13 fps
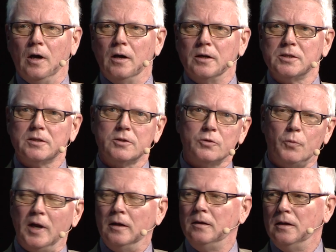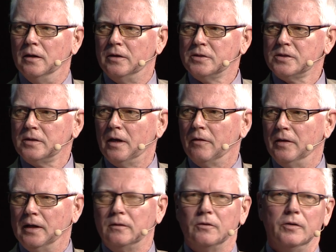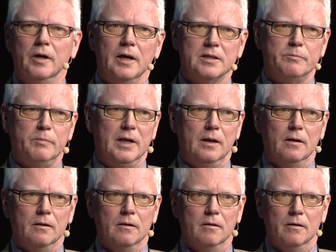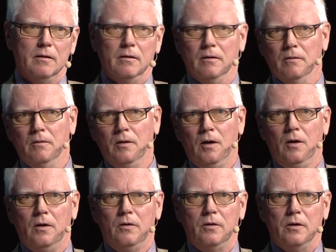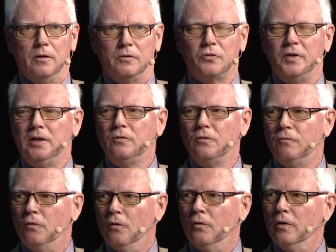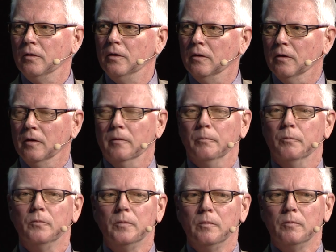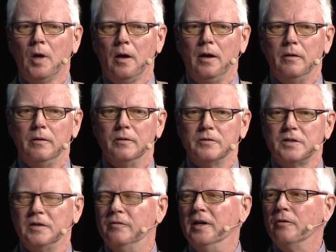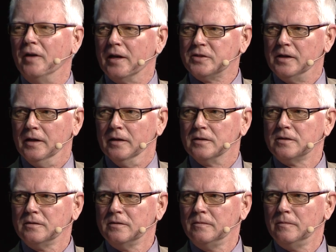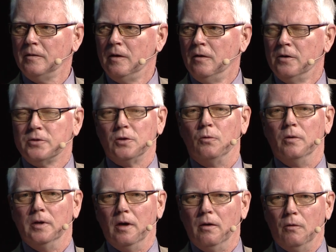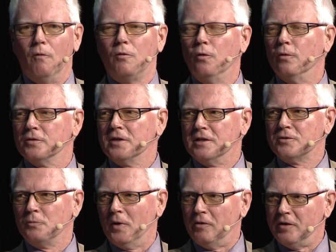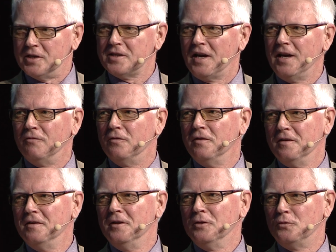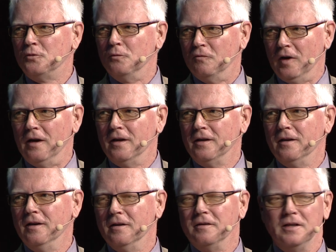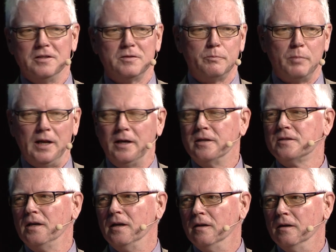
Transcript: last 20 years, I think there has been 3 to 4 severe accidents. So, of course, it's very safe to fly these planes,